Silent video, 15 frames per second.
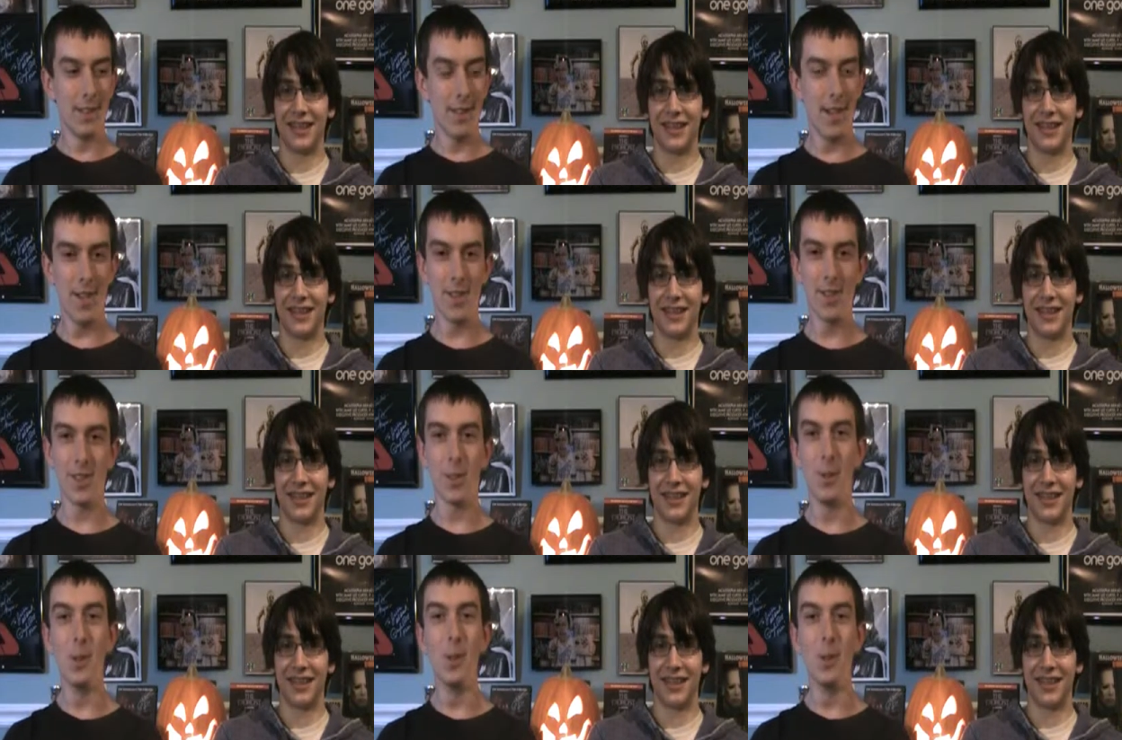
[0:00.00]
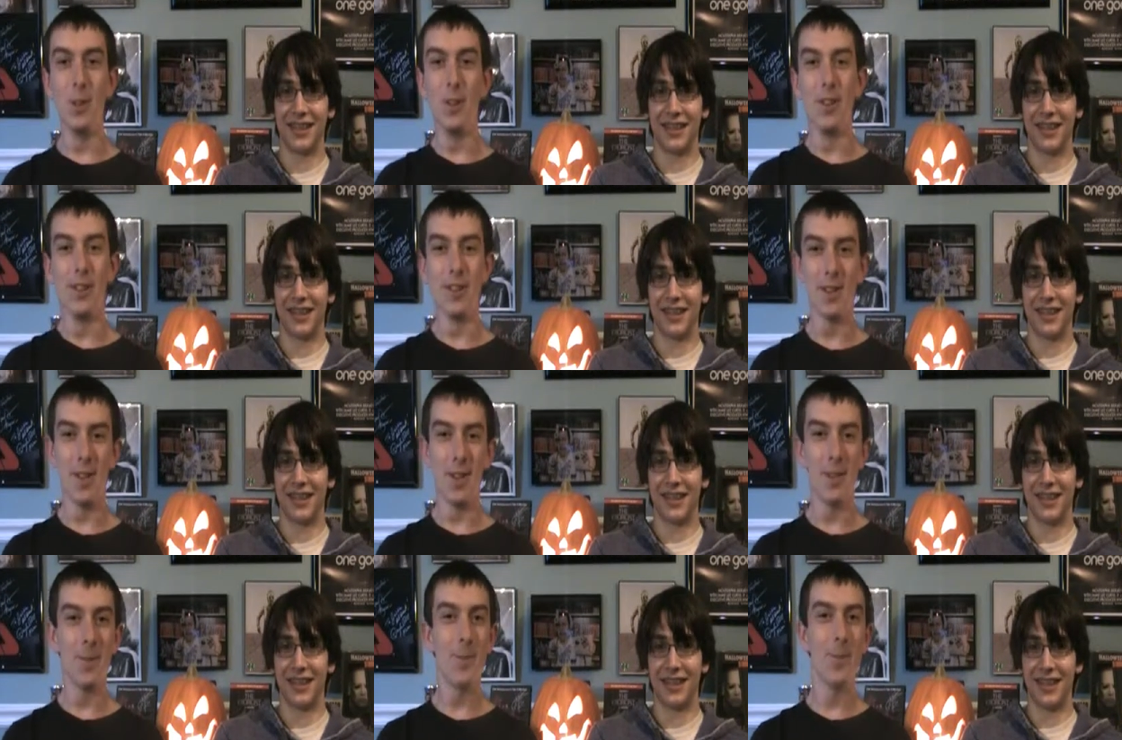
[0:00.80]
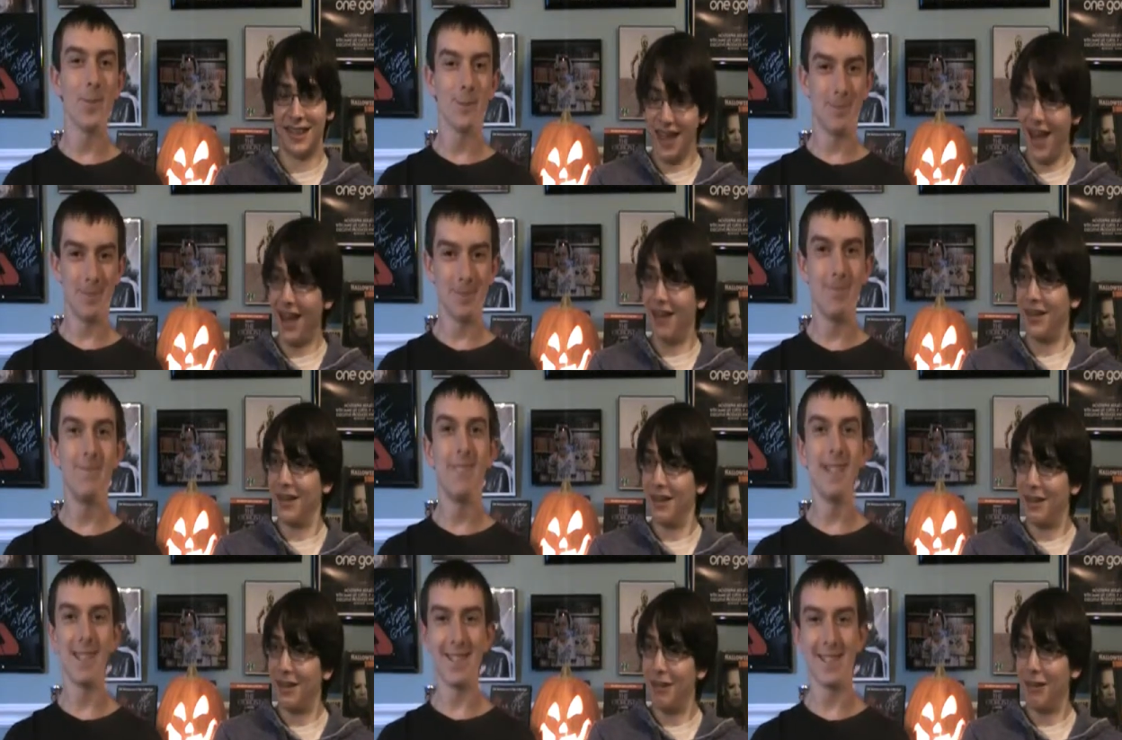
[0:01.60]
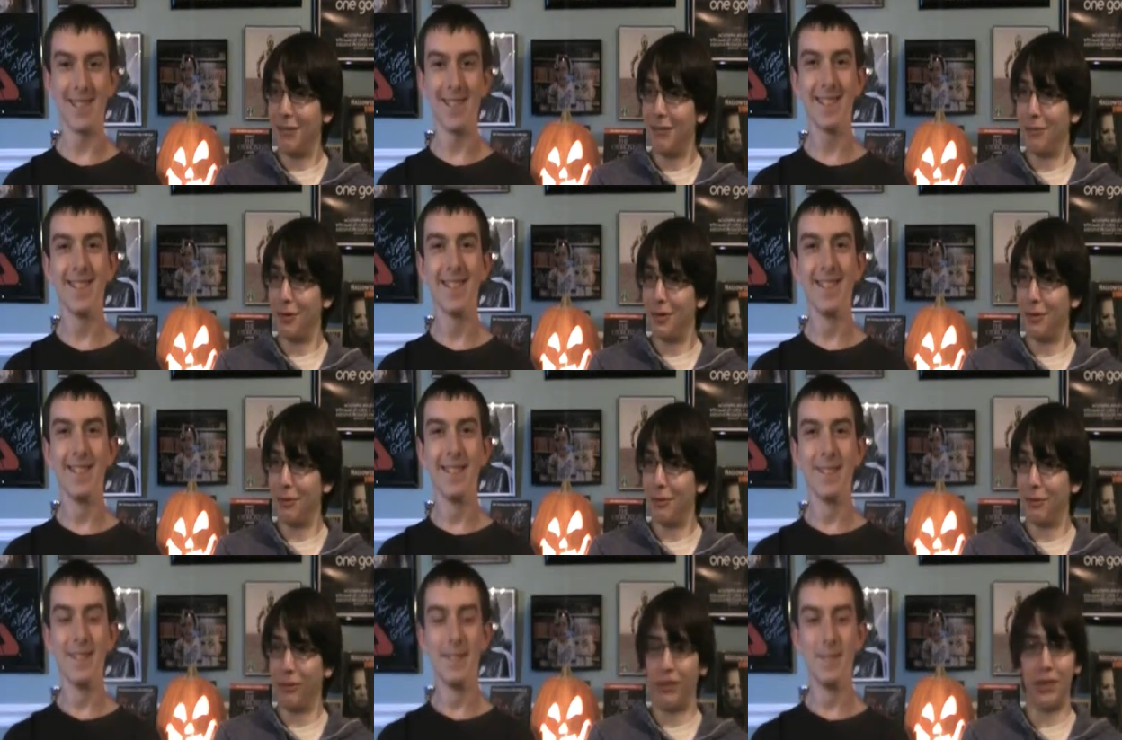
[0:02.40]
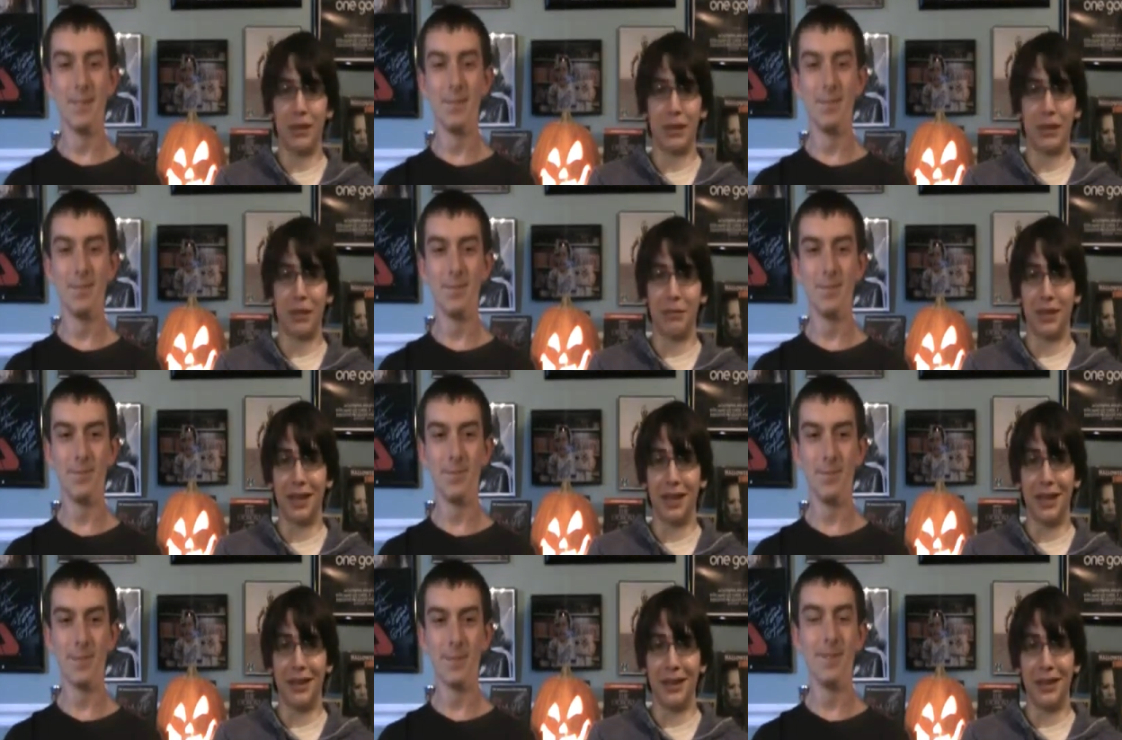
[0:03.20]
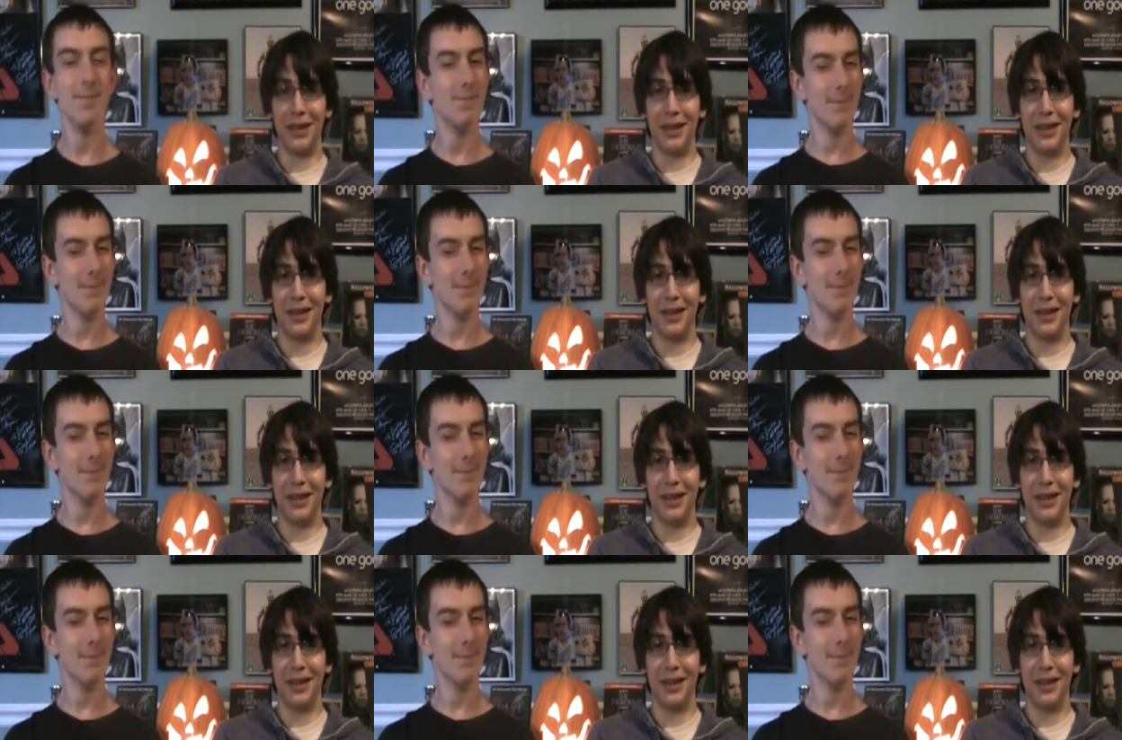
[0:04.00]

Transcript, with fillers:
Speaker 1: other cool horror stuff. Yeah. Yes. Uh, we'll we'll figure something out.